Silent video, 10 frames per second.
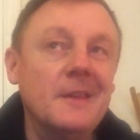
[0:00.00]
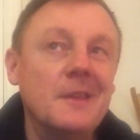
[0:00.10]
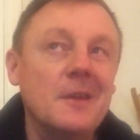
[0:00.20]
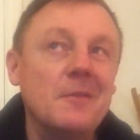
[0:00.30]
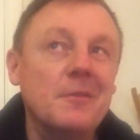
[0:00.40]

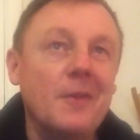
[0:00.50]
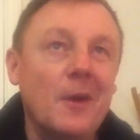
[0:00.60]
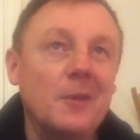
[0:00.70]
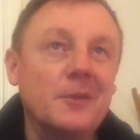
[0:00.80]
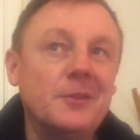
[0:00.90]
that
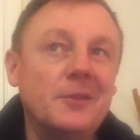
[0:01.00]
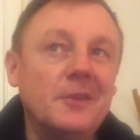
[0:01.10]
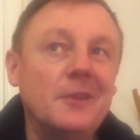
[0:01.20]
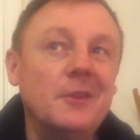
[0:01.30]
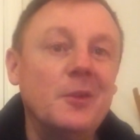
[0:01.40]
invokes
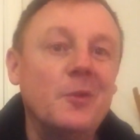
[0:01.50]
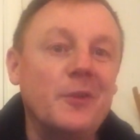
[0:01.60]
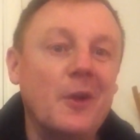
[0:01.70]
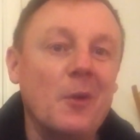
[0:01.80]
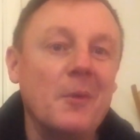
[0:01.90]
you
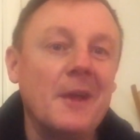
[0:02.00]
to go